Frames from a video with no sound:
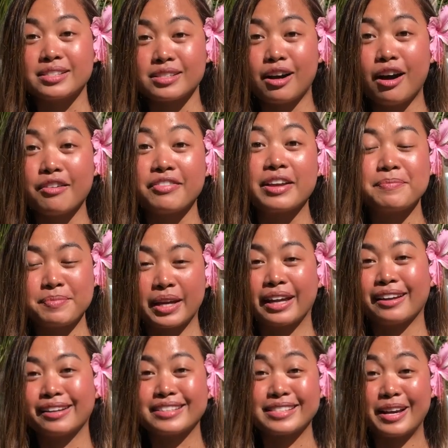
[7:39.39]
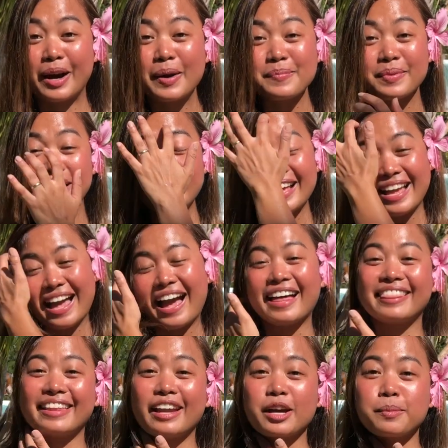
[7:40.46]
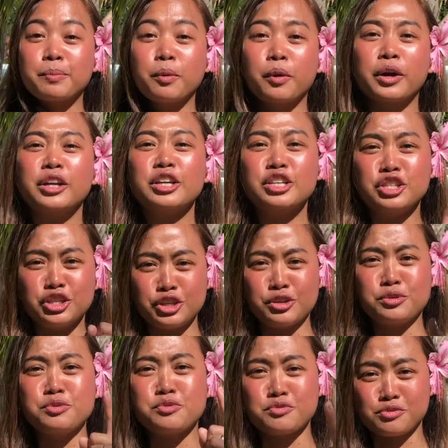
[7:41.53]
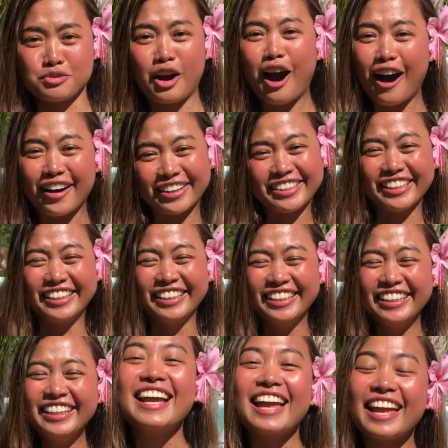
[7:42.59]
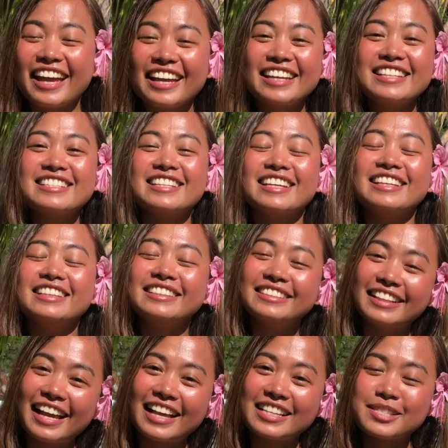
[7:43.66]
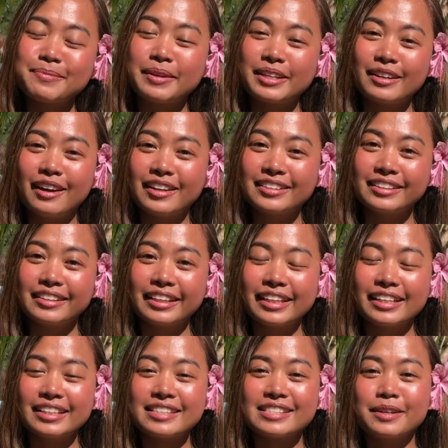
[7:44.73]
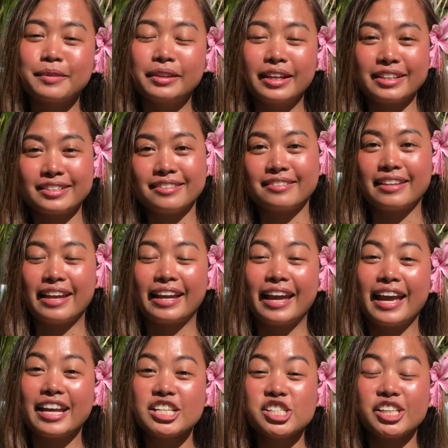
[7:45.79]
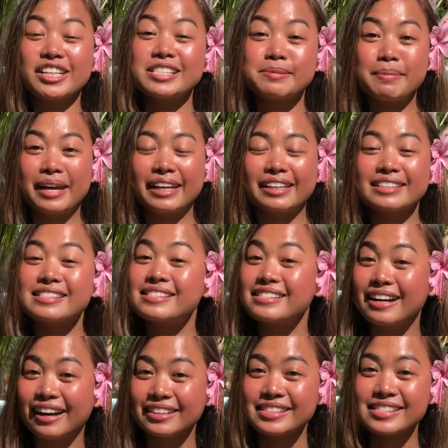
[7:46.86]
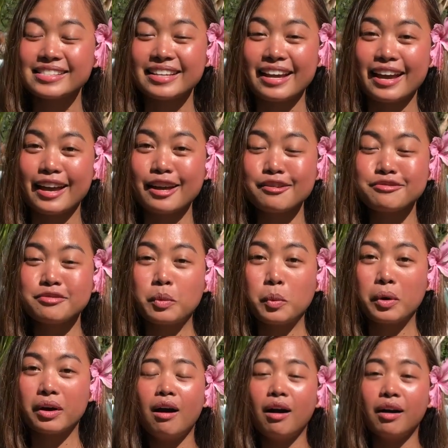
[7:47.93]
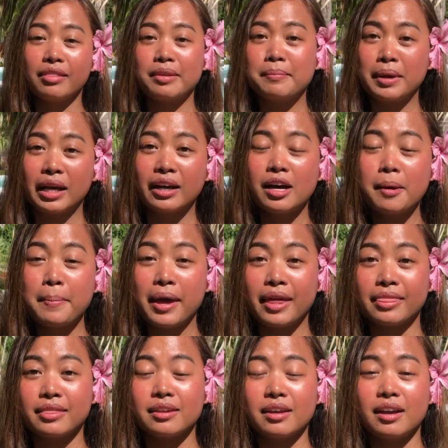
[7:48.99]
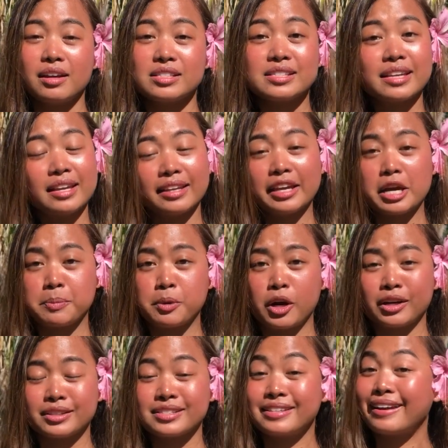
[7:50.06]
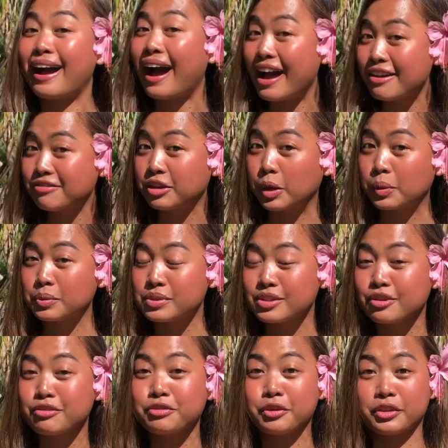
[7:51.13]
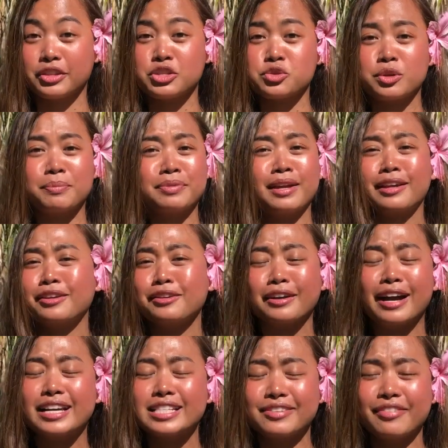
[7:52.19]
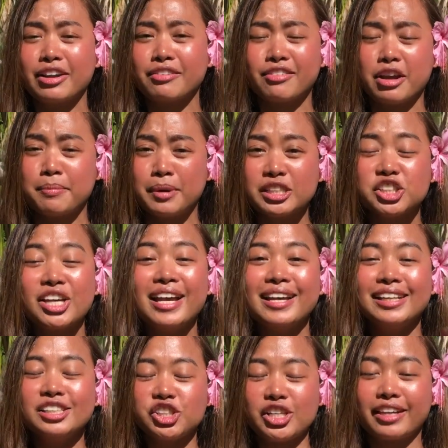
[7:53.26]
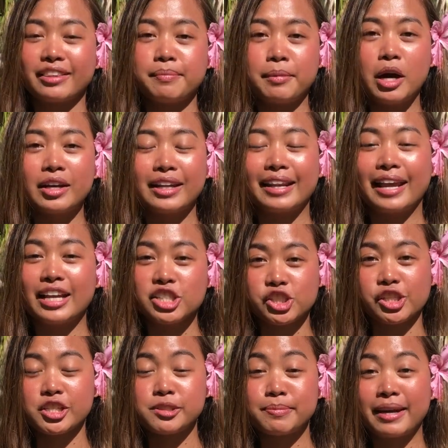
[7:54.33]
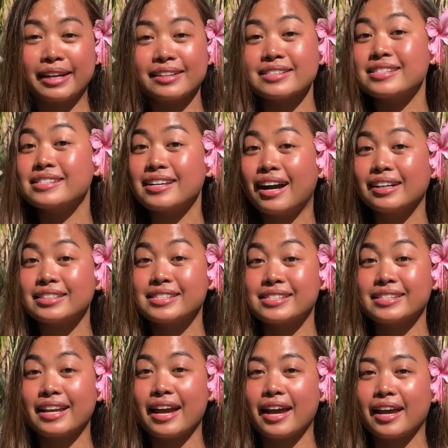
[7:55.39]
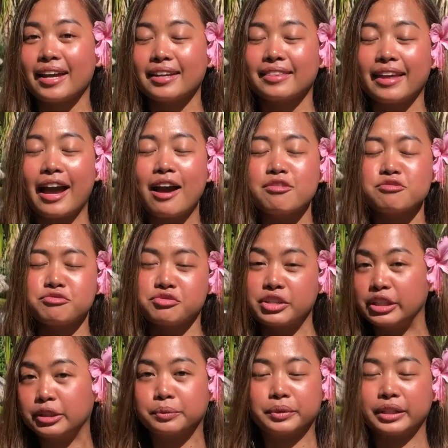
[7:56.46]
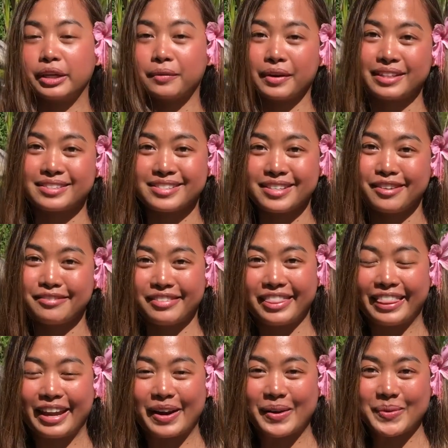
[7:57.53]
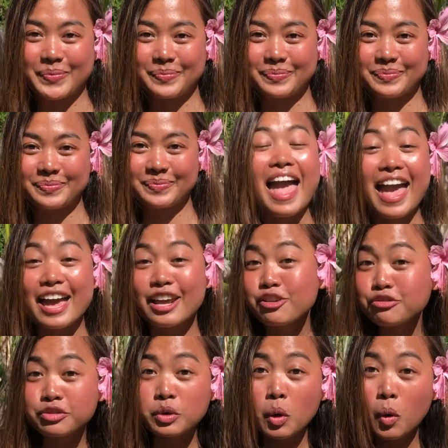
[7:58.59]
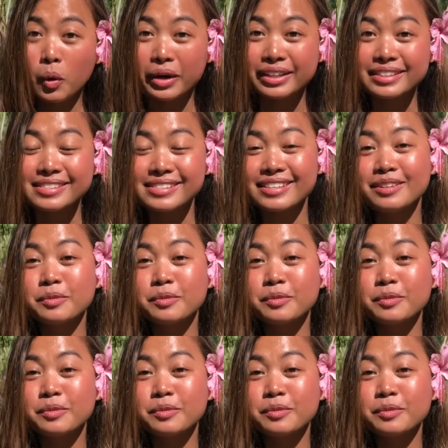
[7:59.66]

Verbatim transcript: us off and picking us up at the airport. You rock! And last but not the least, I would like to thank Asia asiacosmetics.ca for all the makeup and the skincare products that I've used for this trip. Thank you guys very much. Check them out at asiacosmetics.ca. They have really great stuff in there. And of course,